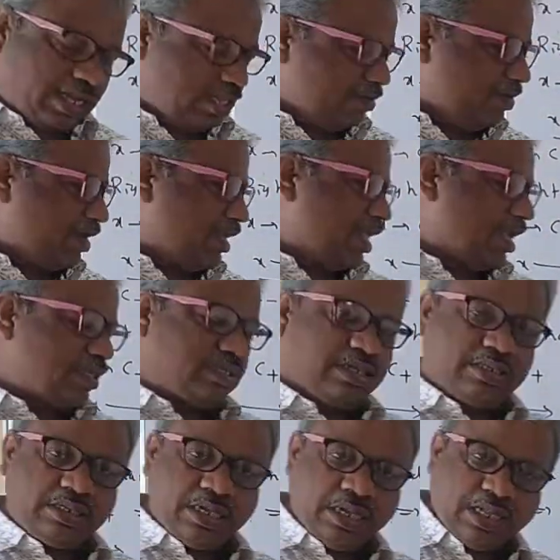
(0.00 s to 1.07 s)
hand limit is
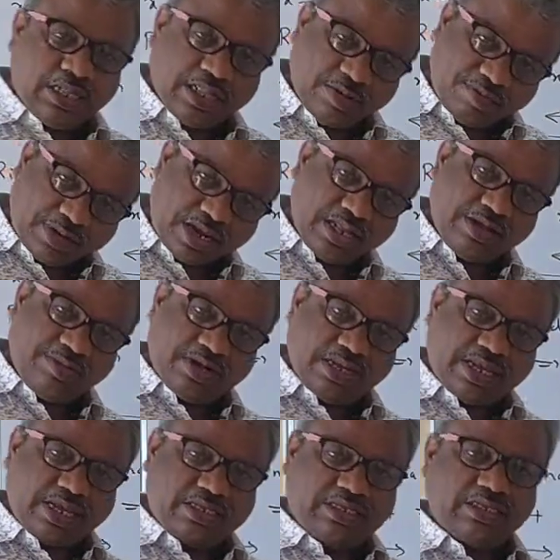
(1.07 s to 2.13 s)
exist, left hand
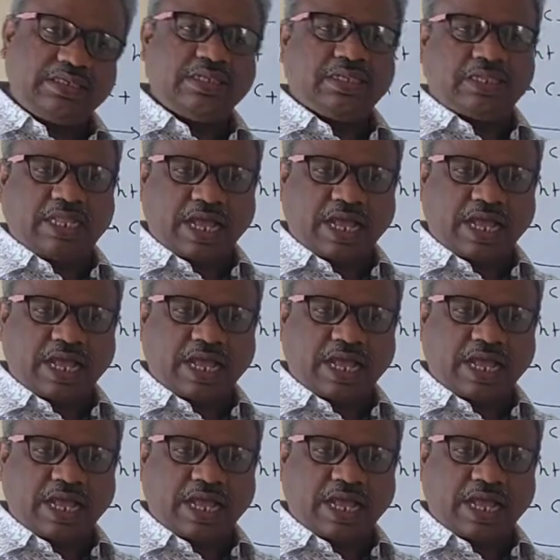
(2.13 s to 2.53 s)
limit is exist,